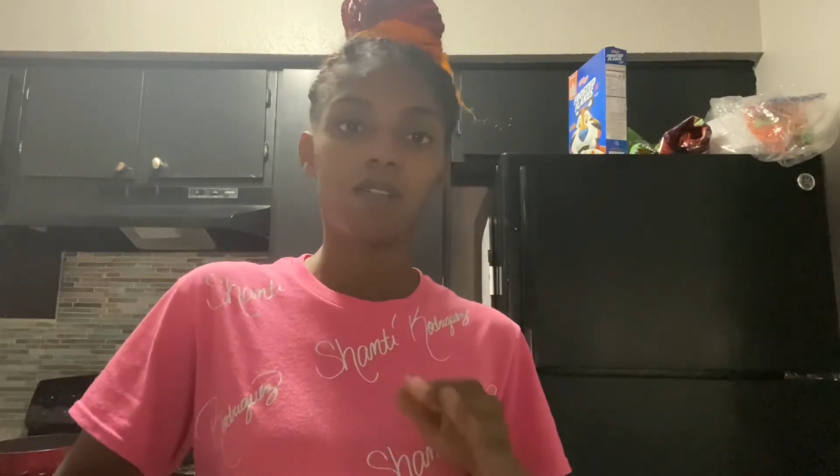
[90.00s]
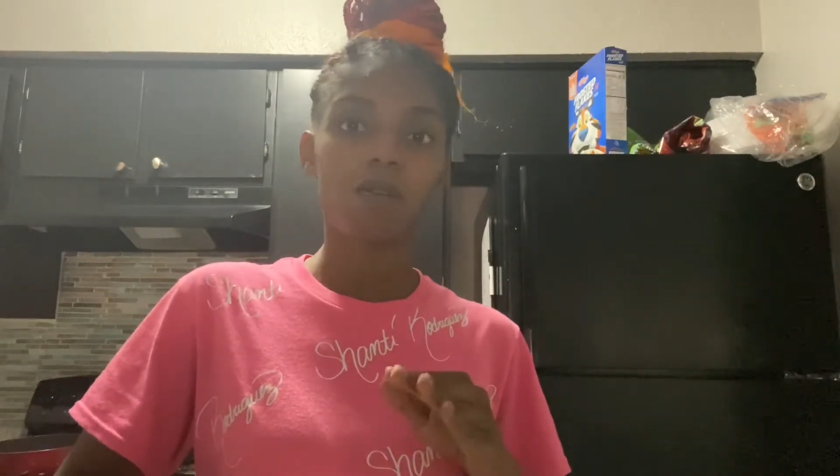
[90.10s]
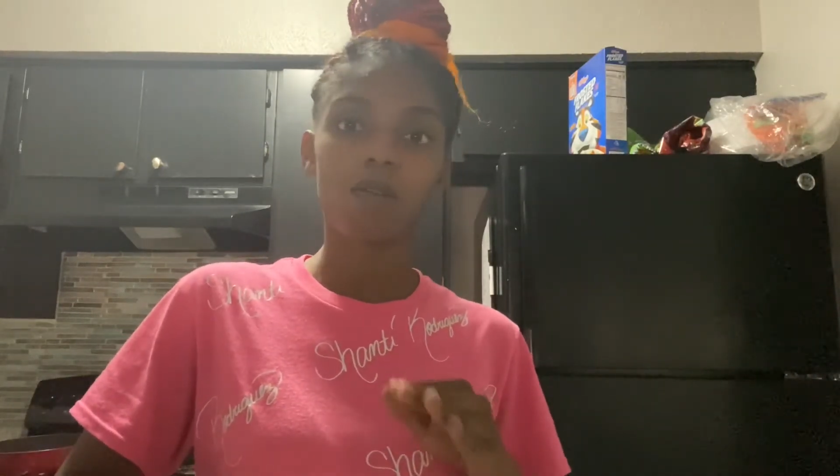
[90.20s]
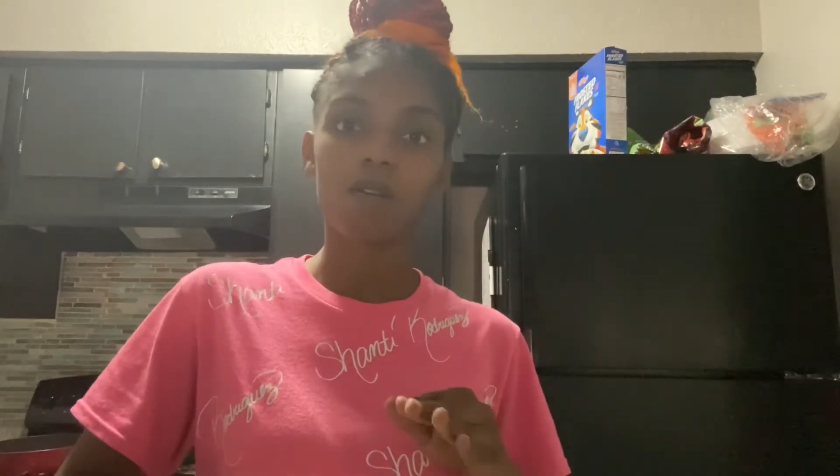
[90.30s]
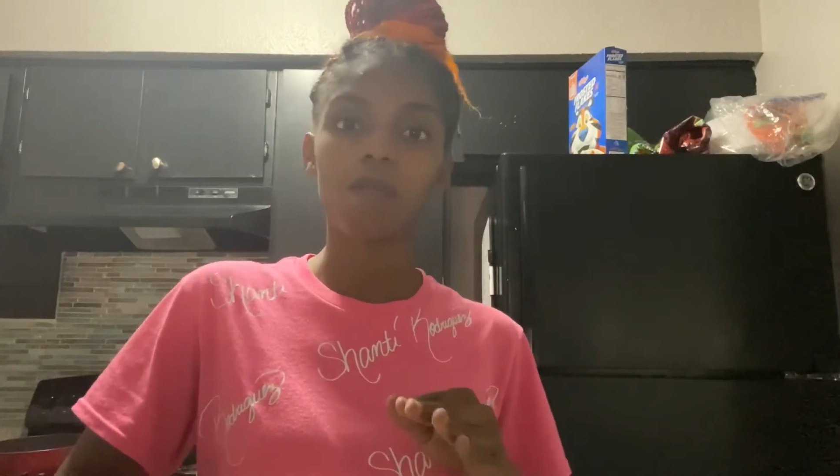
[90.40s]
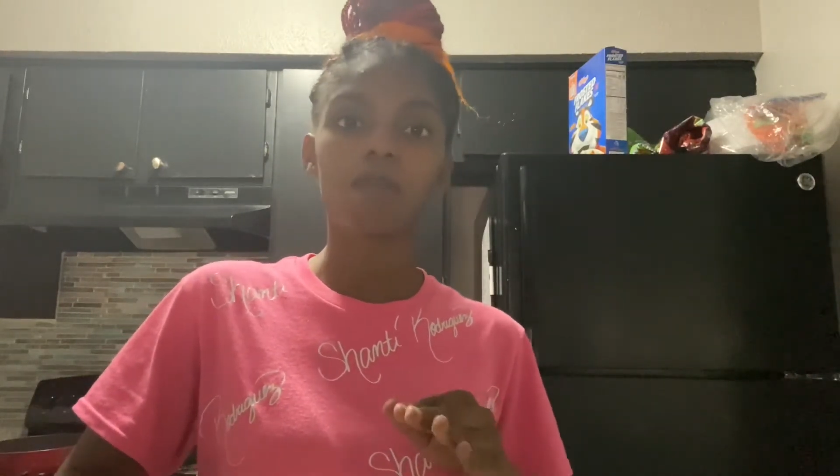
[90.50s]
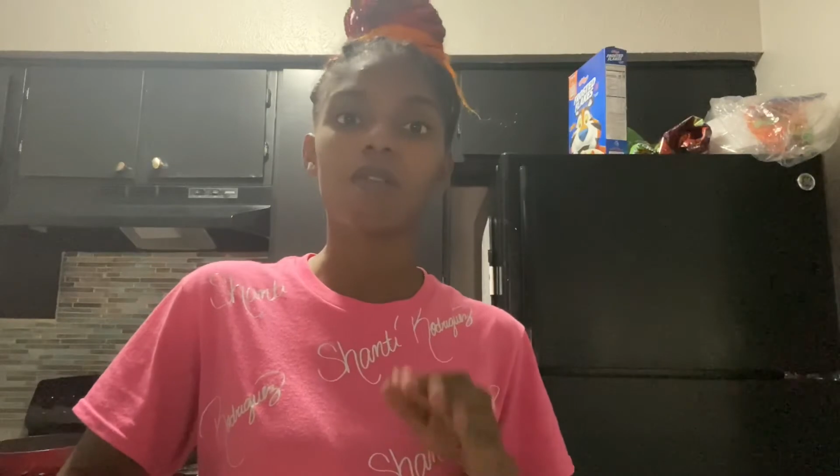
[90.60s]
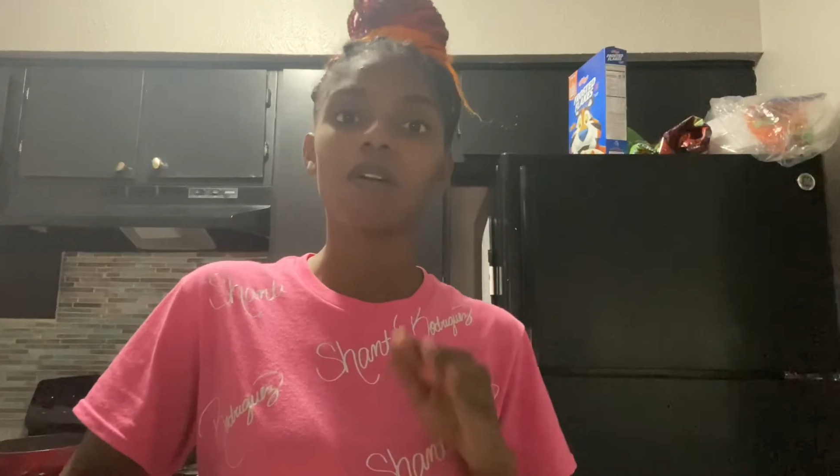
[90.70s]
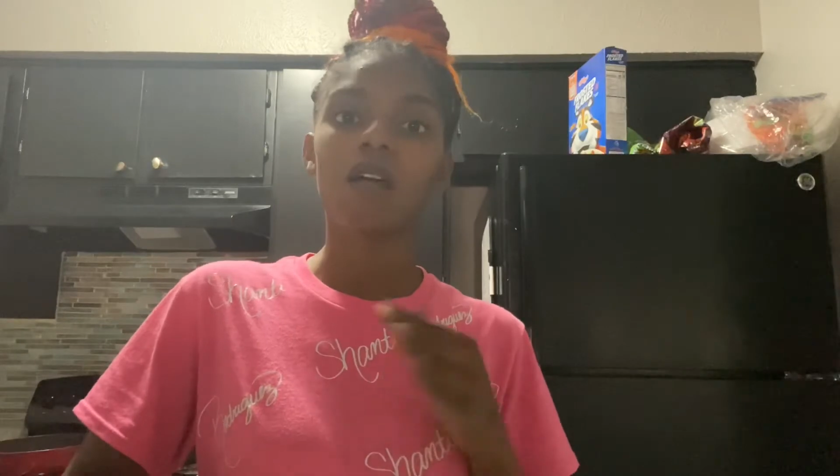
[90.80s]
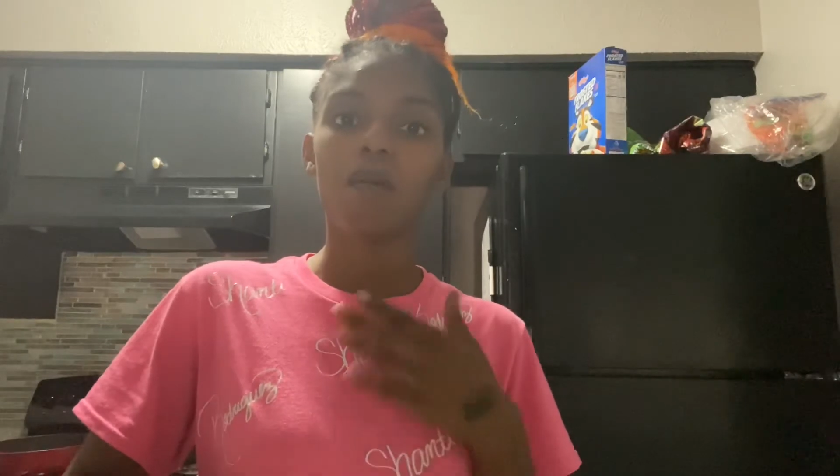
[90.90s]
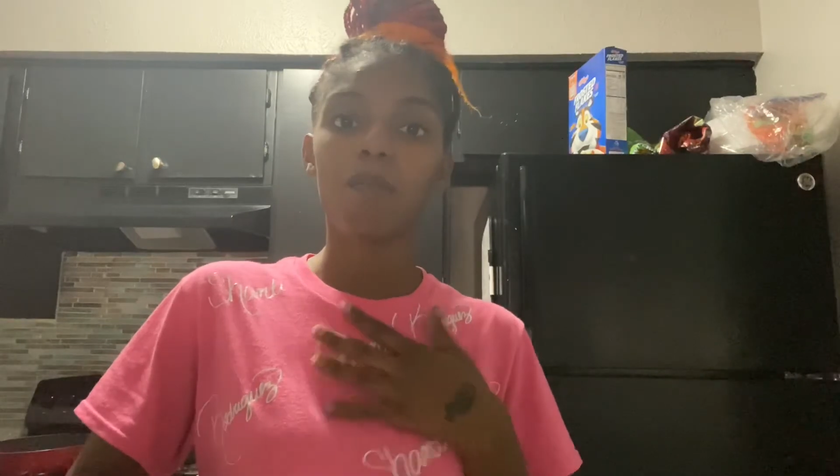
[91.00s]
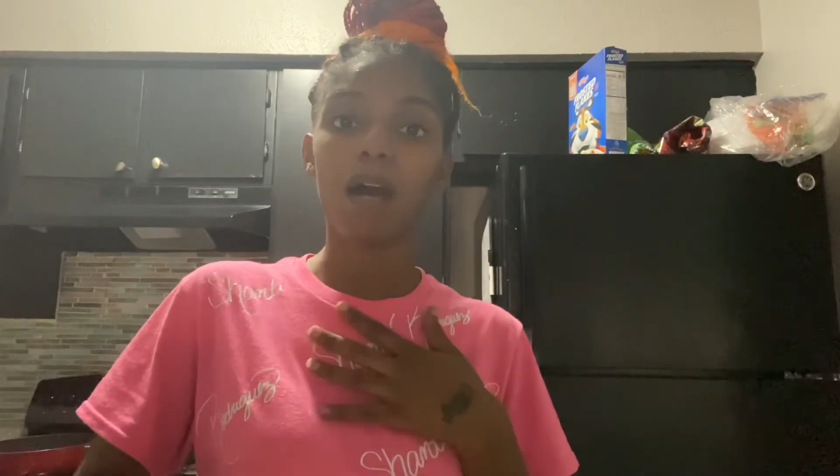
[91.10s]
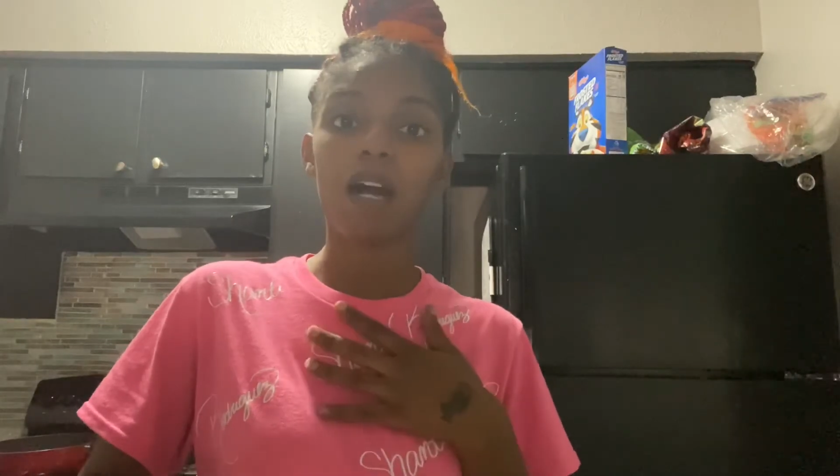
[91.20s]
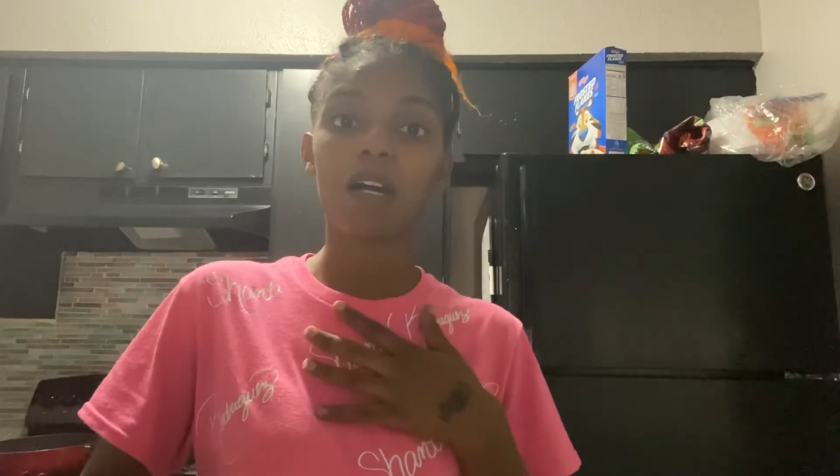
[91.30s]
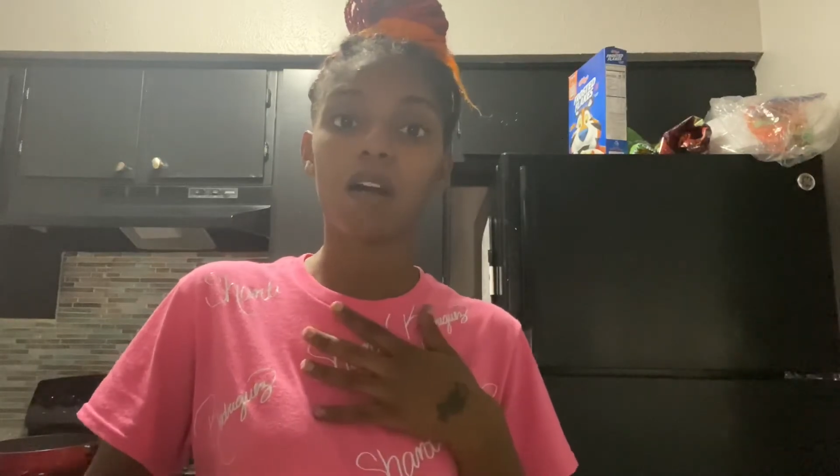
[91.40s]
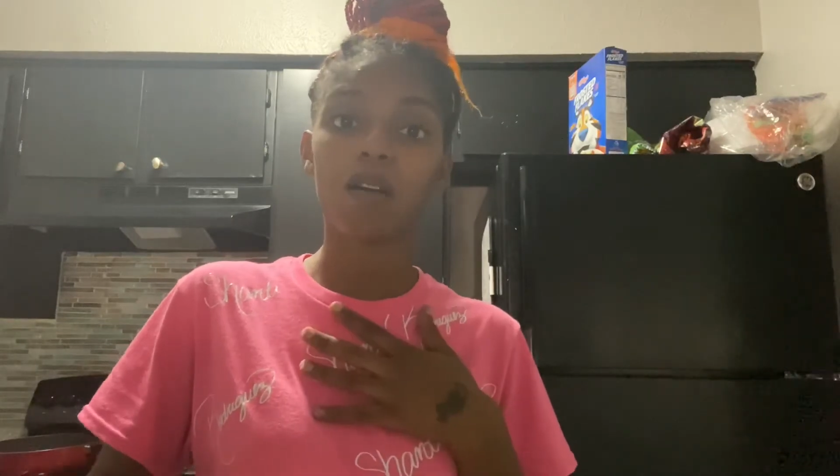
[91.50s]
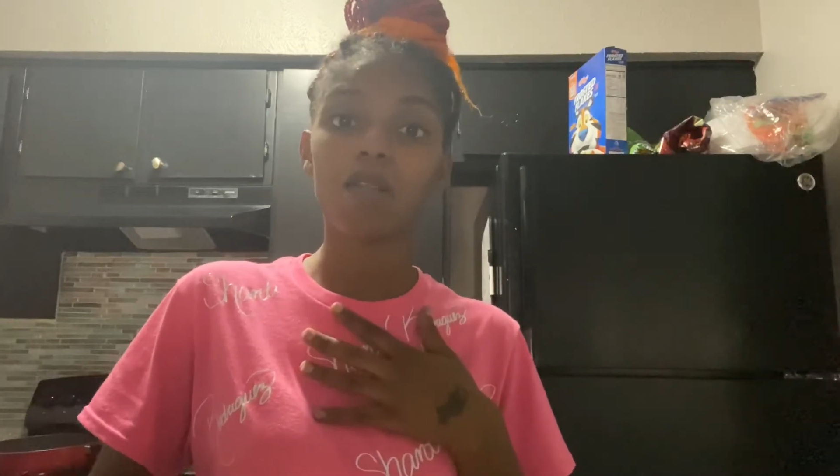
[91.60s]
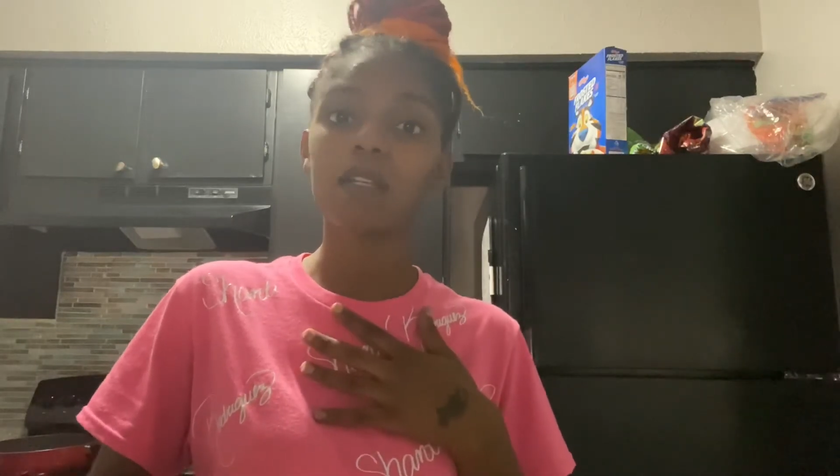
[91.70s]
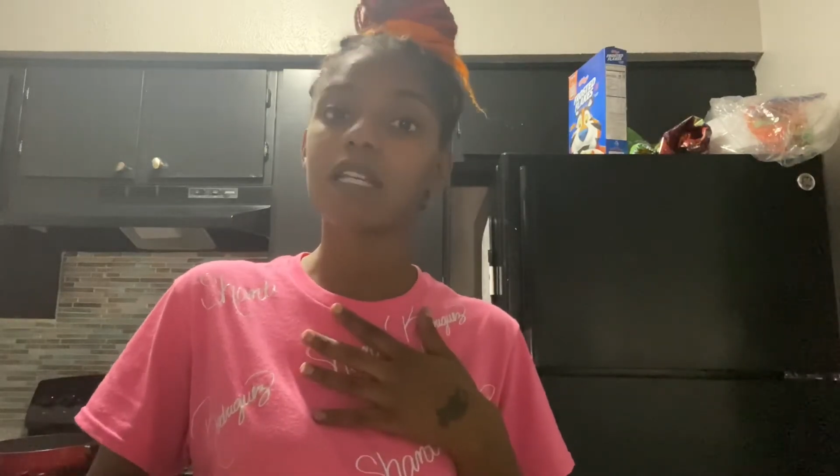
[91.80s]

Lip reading: Horrible. My goal